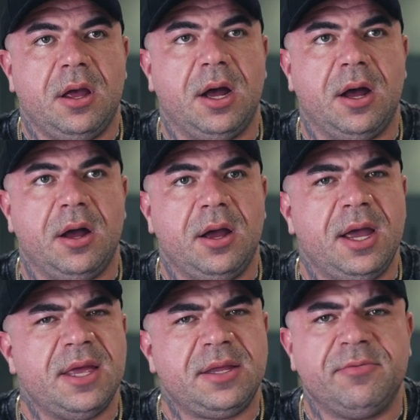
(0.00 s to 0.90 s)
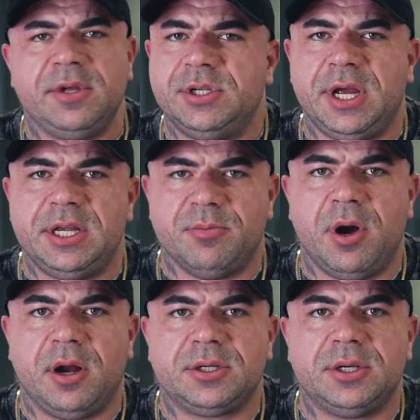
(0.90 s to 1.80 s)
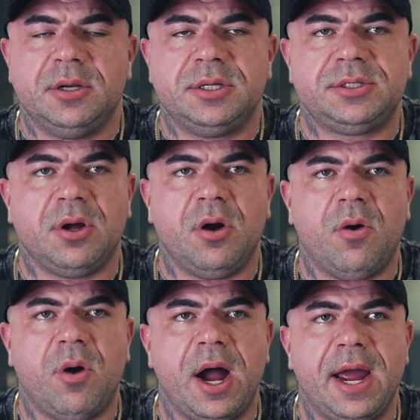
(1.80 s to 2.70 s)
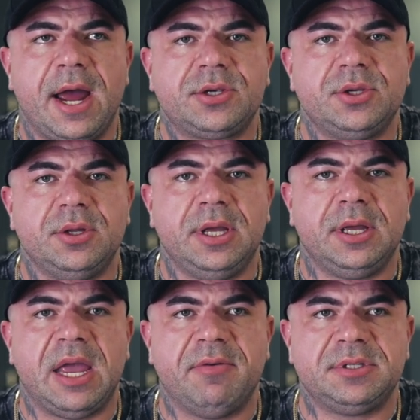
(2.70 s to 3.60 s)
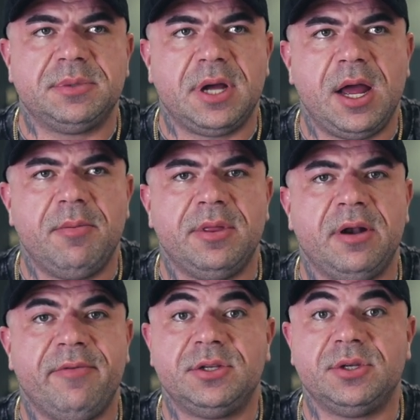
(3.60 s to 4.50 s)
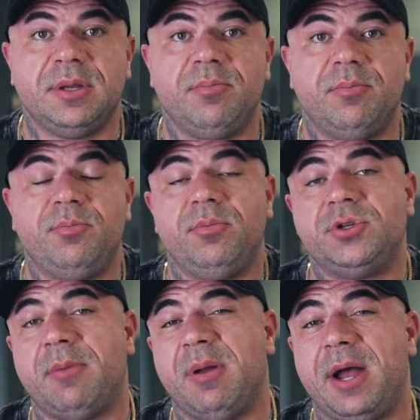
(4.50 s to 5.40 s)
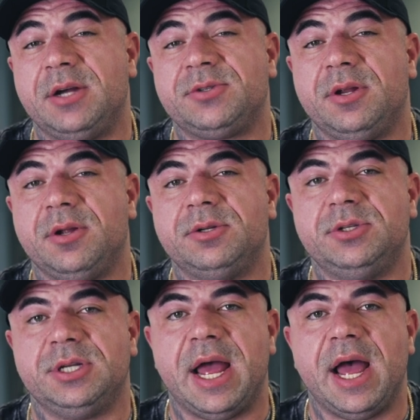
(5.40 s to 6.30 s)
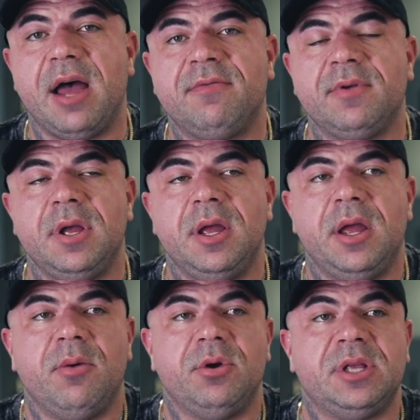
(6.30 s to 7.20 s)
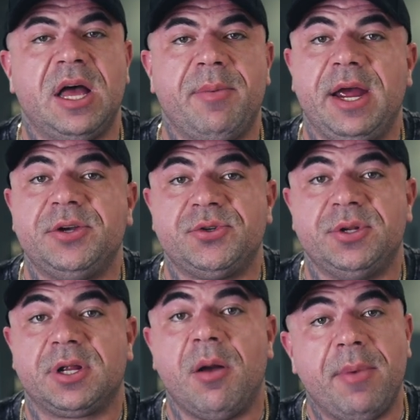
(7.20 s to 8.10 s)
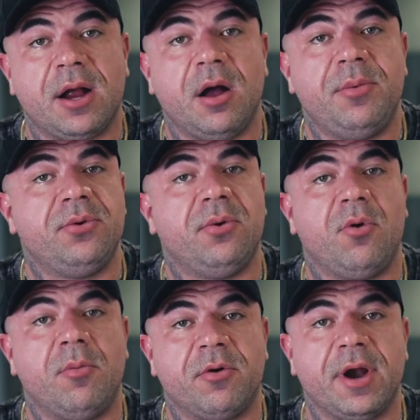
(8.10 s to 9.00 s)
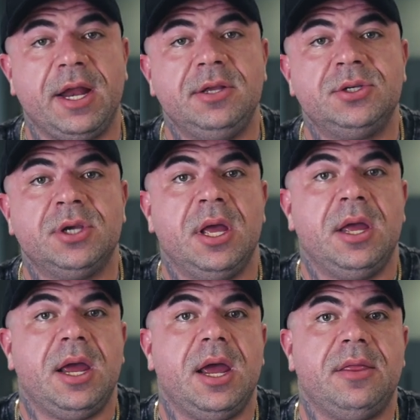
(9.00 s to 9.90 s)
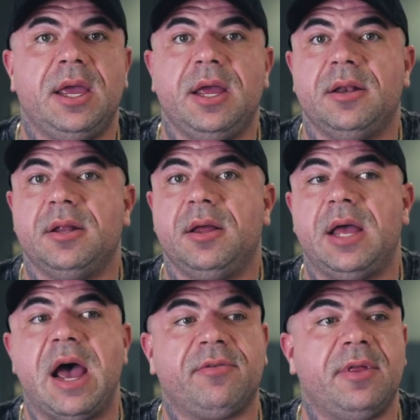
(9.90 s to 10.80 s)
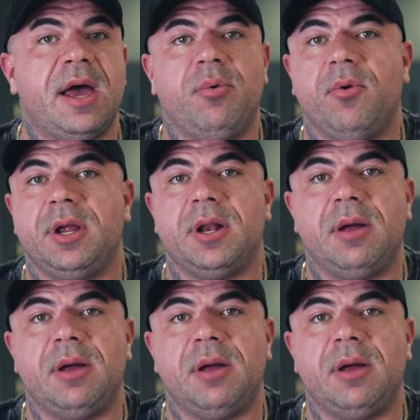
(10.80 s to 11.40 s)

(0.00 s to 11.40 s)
And that didn't really change much. So I actually gave it some time and then eventually dropped my Mastron dosage in half, which allowed my estrogen to come back up into a normal range. And then after that point,